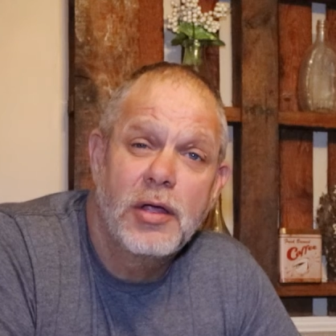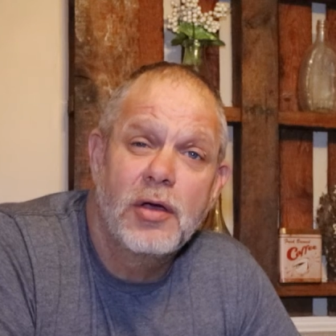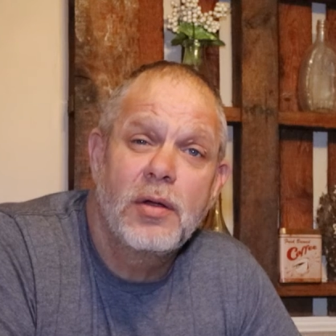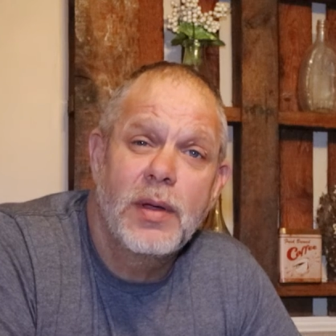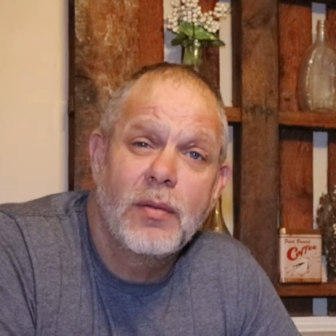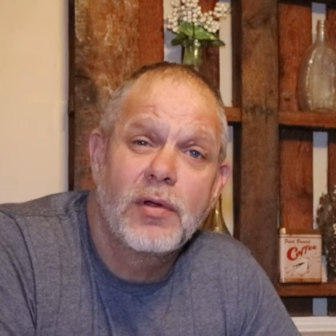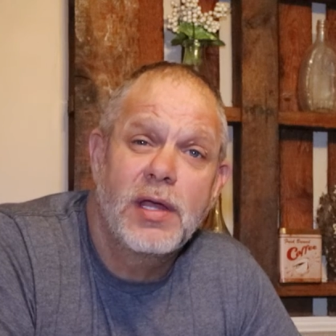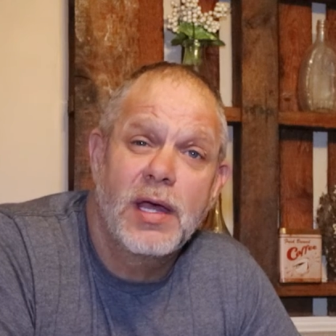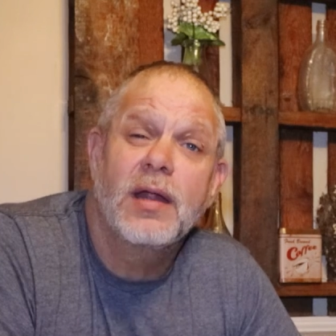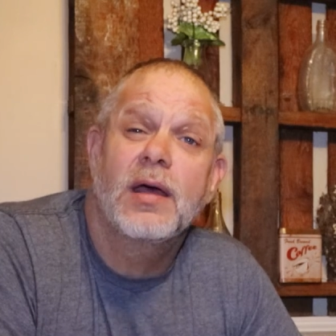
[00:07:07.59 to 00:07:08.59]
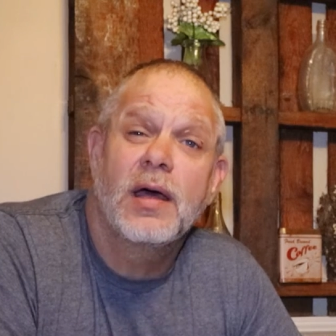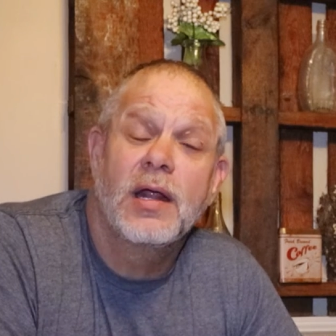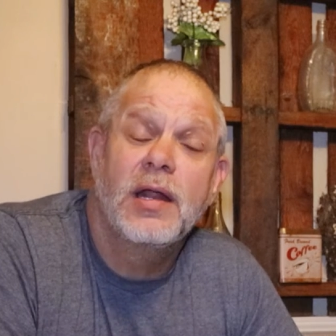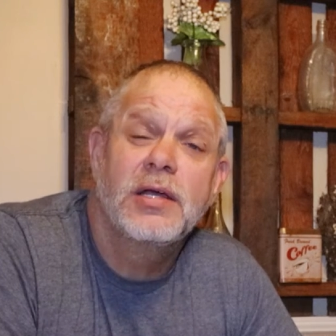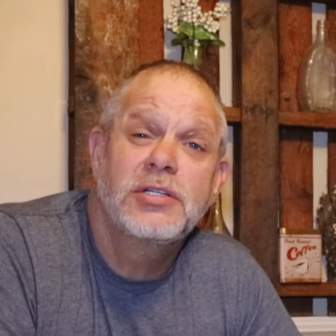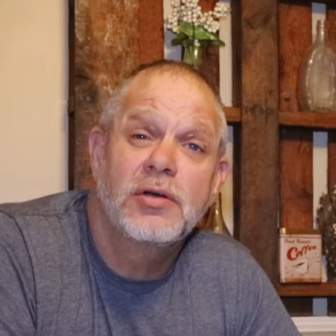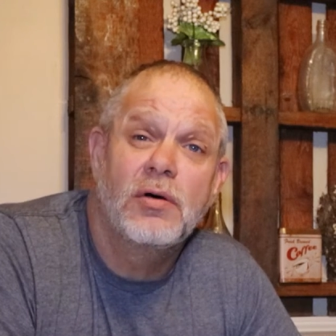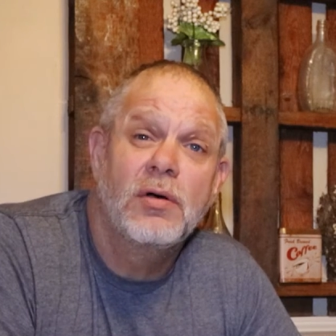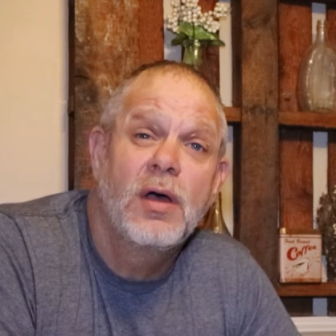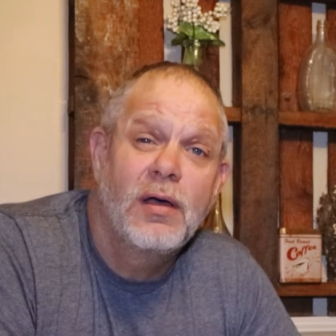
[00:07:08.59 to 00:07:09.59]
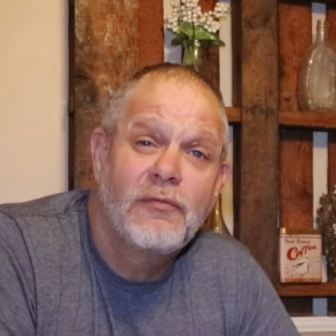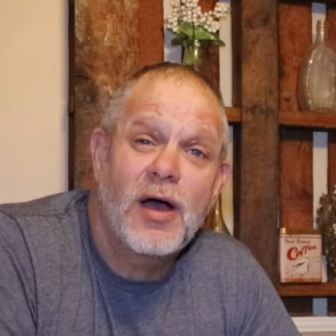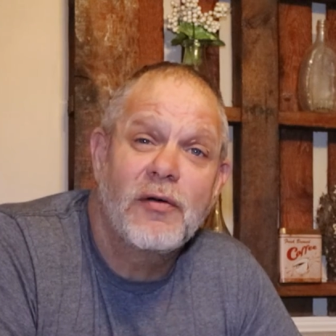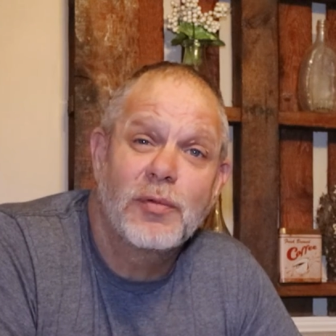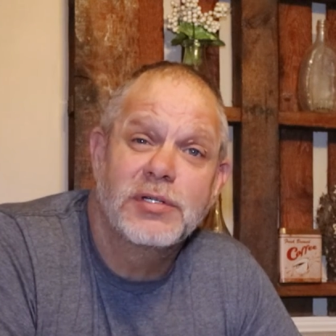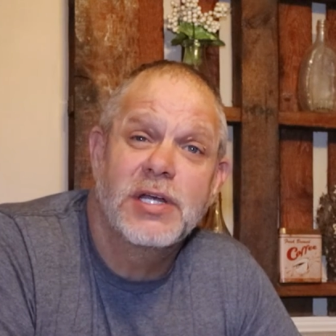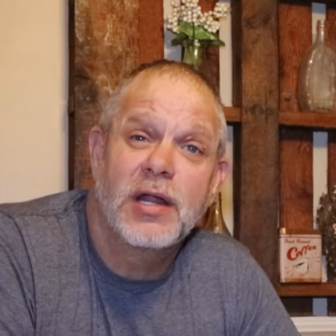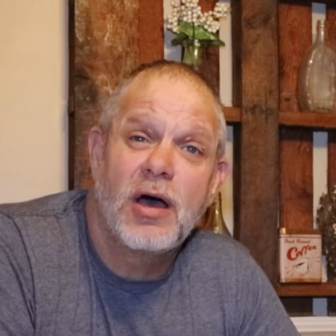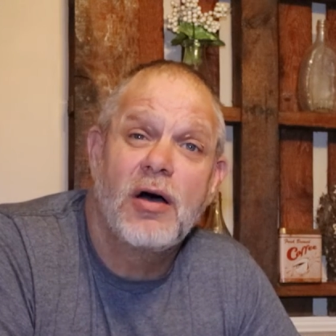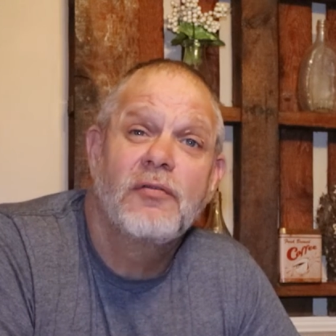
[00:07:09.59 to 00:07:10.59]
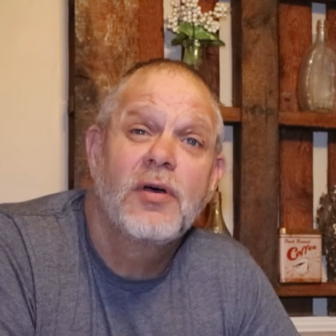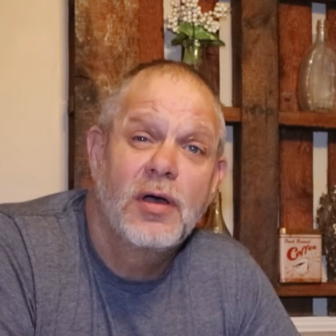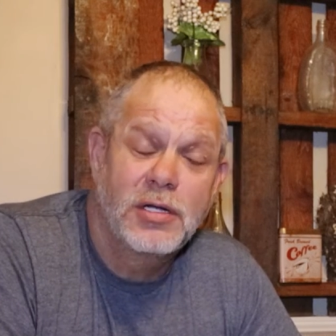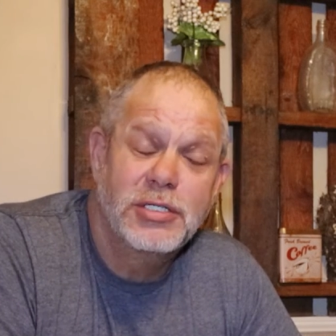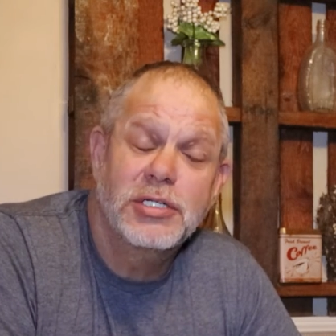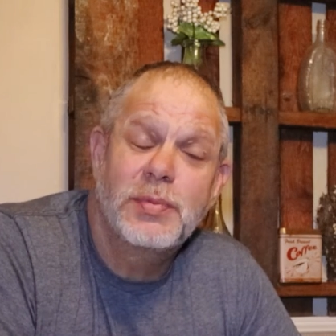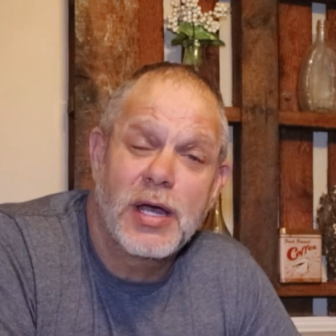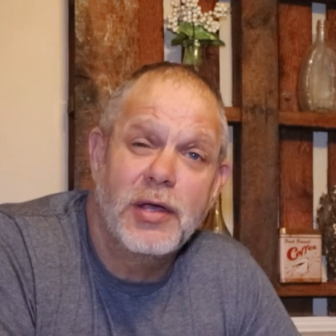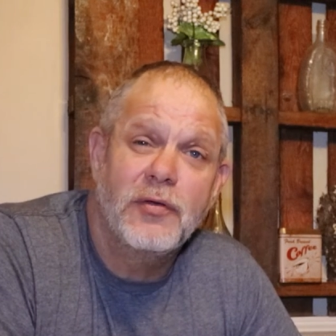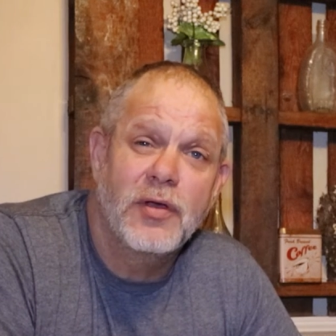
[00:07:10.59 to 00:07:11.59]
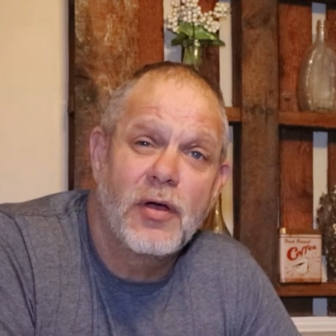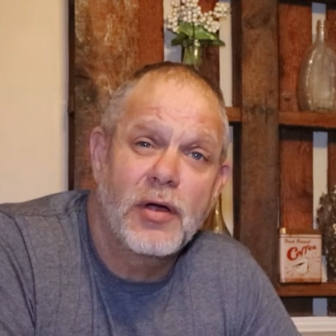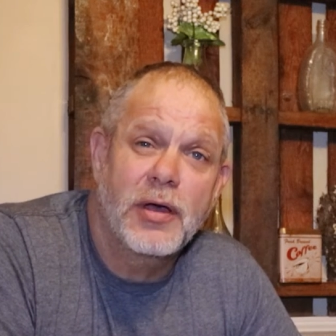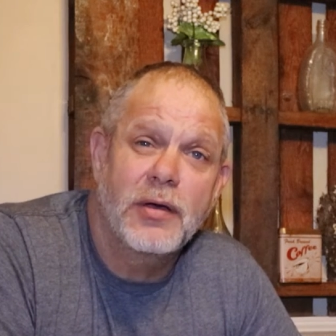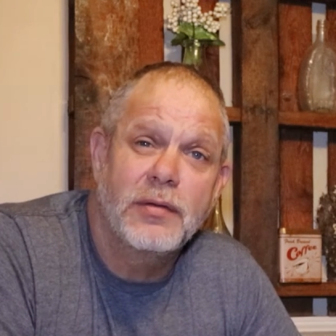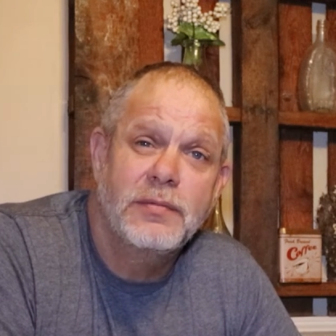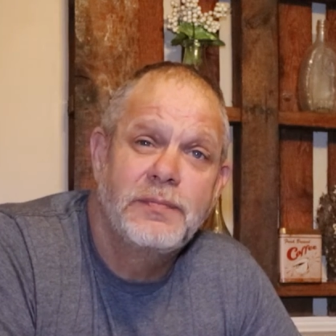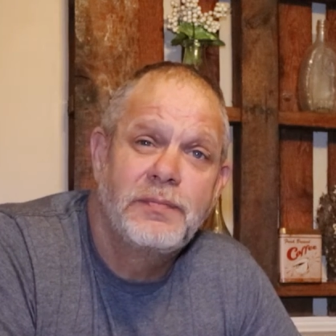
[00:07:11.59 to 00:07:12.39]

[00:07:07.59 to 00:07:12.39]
you're going to be able to get an additional 5% off just by using our code.